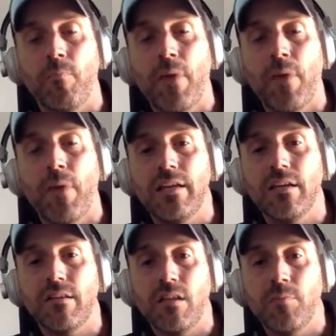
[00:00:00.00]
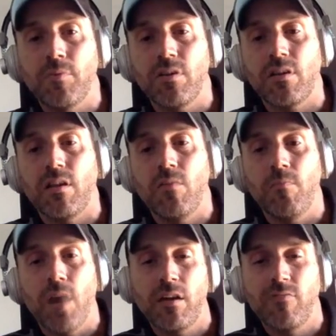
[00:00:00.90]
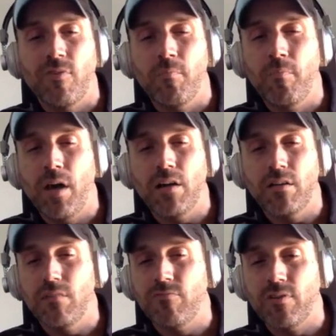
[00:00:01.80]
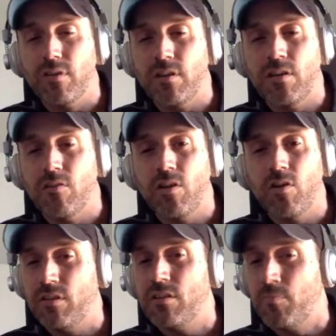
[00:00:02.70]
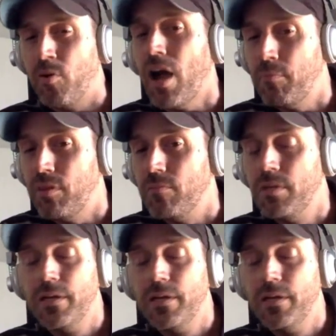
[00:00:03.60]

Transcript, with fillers: Bad idea, slippery slope, market for bugs and for security holes is a problem.